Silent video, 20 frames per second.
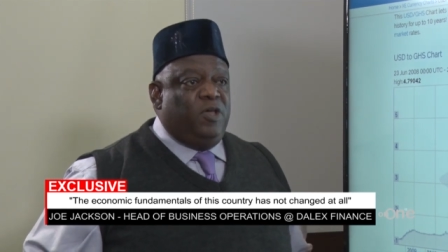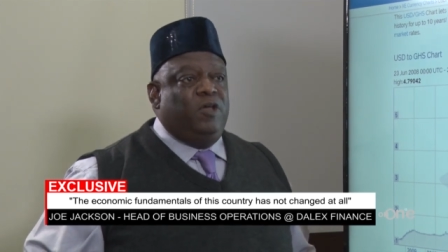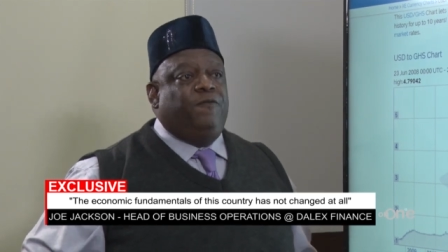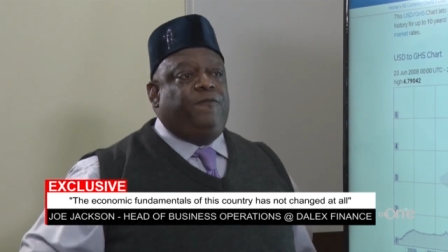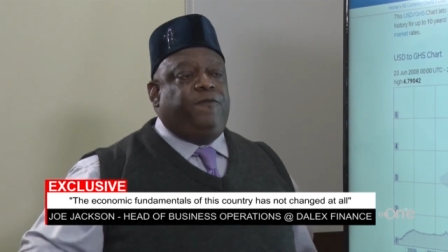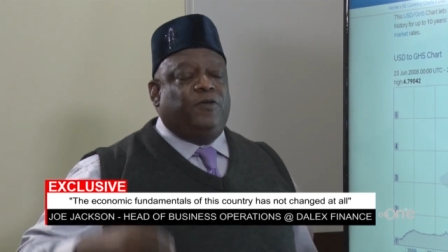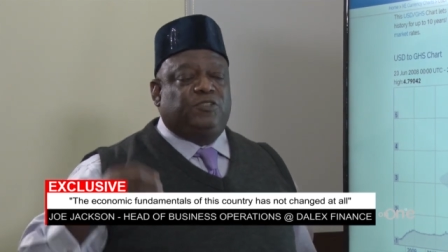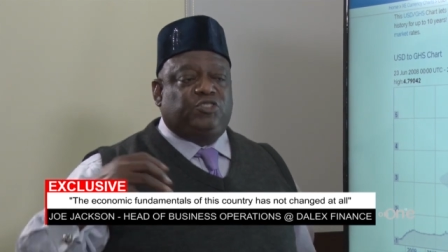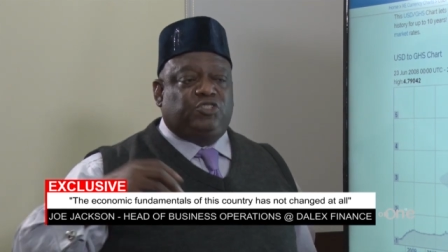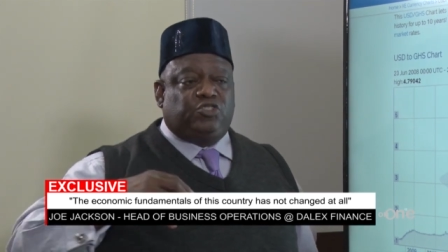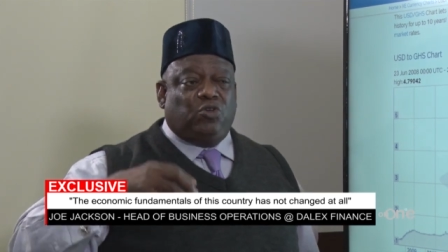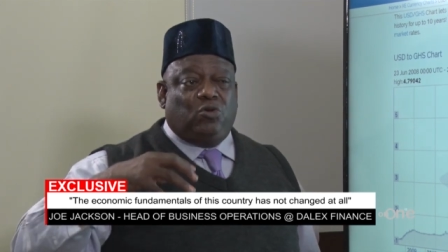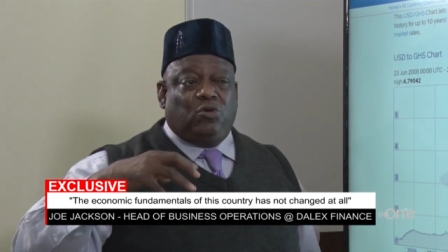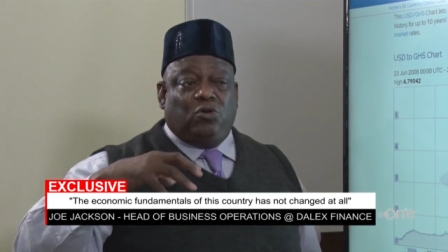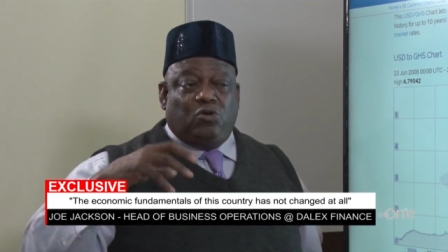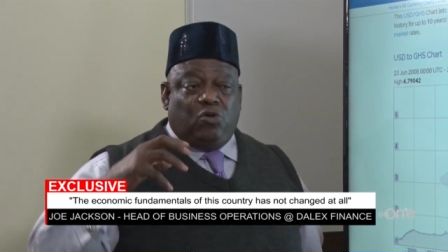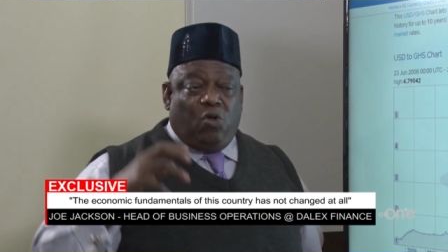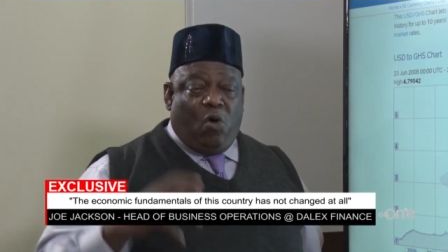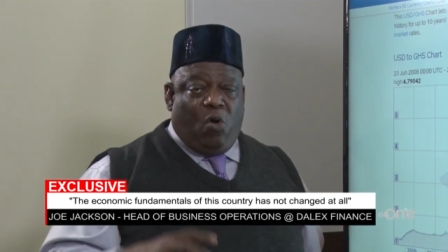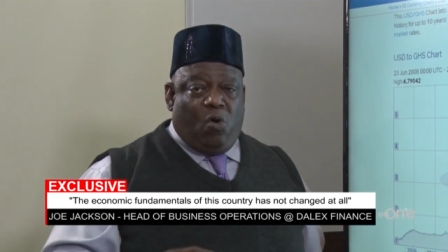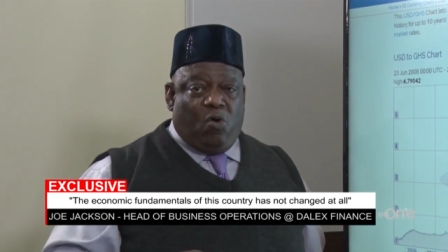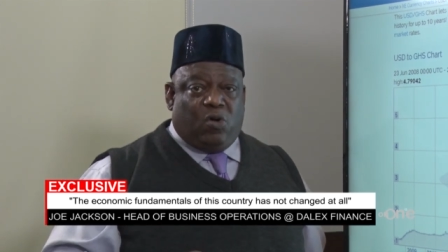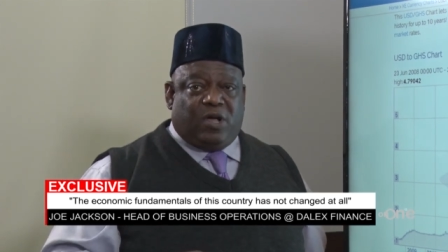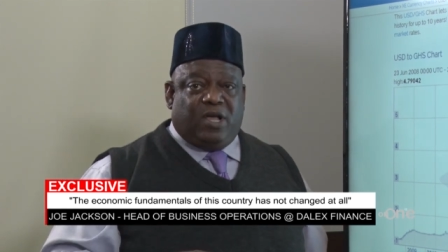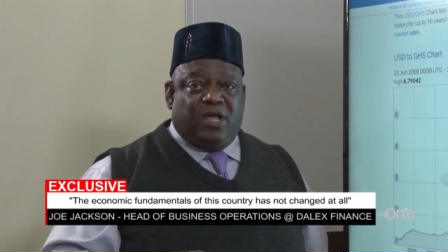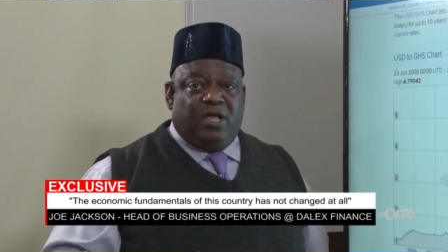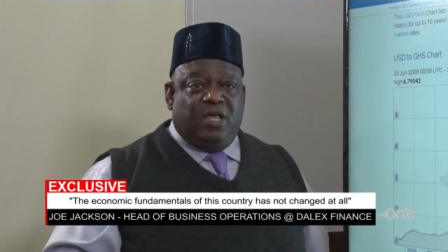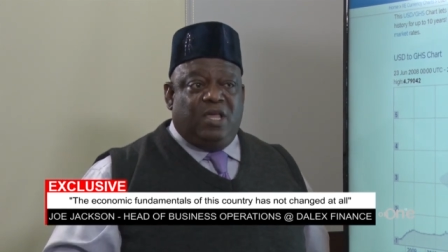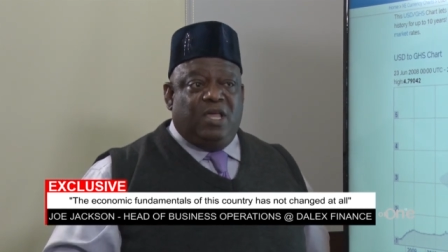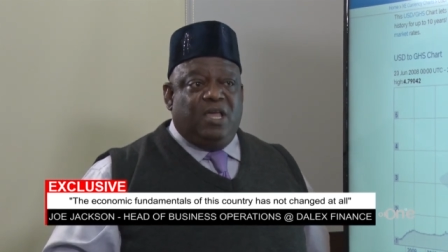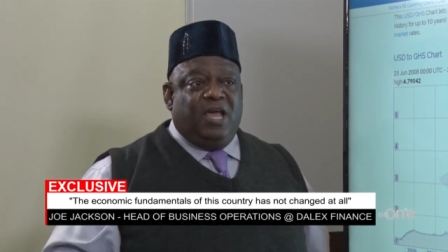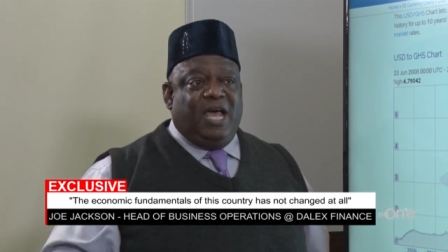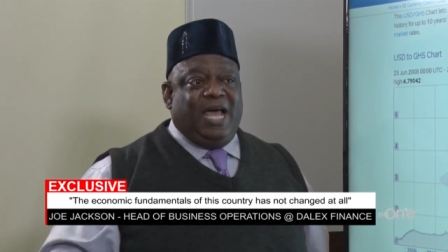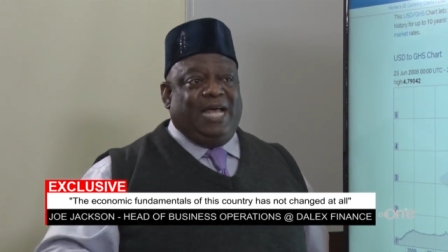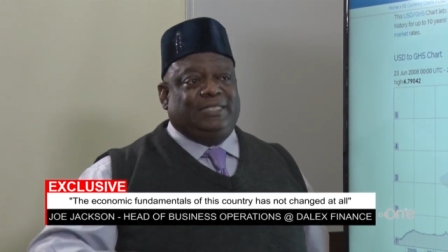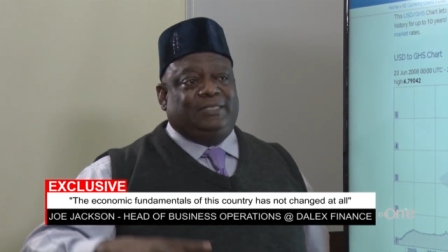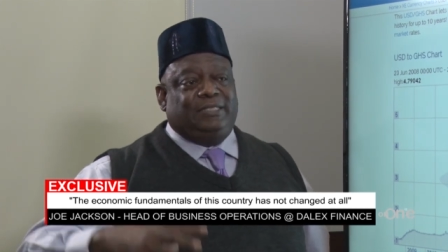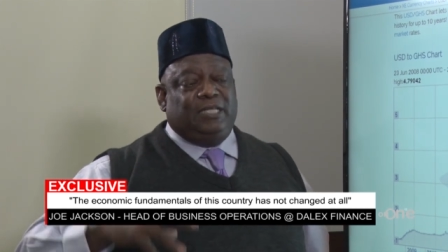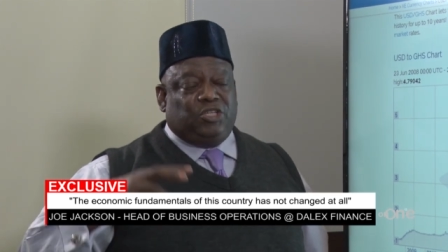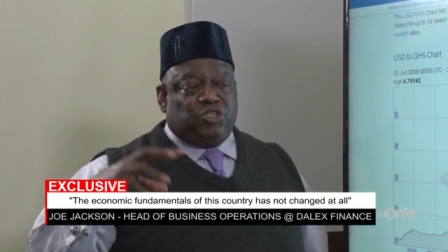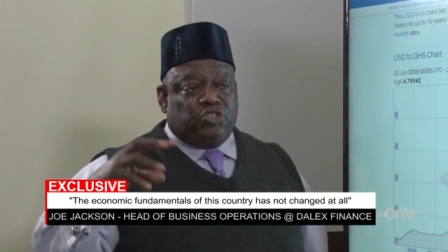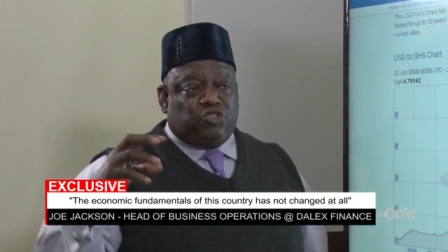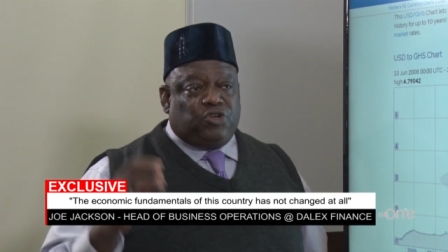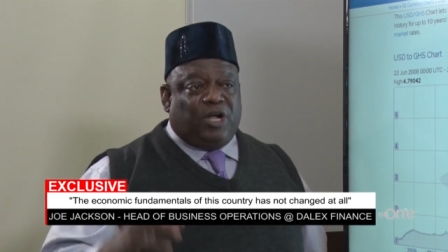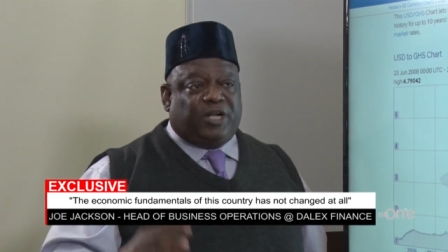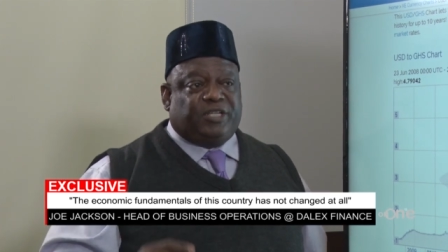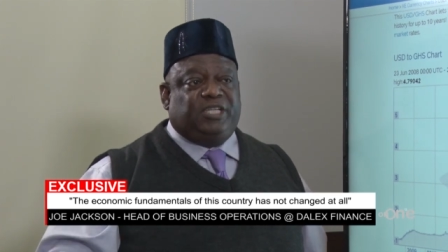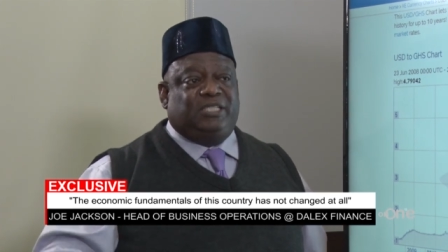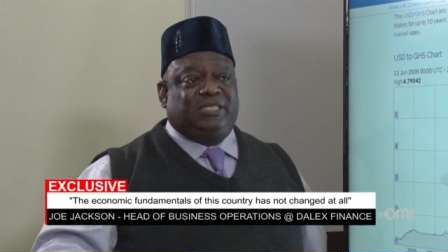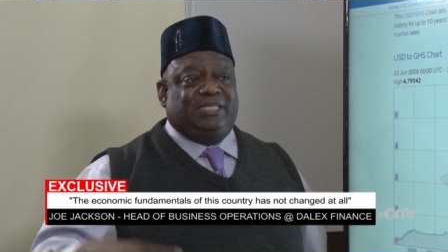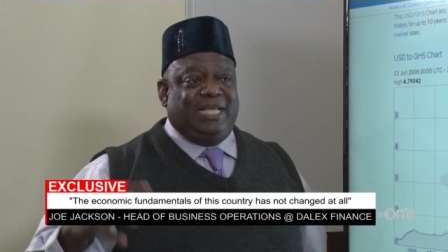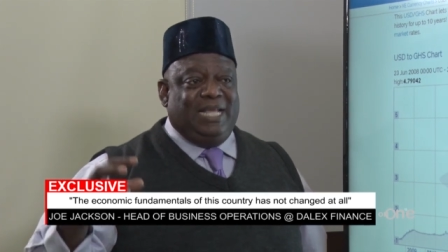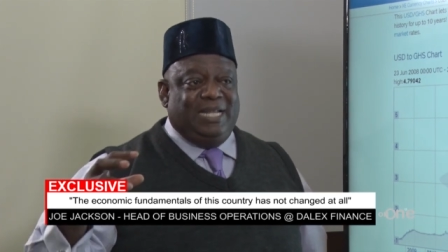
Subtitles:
For so long as the structures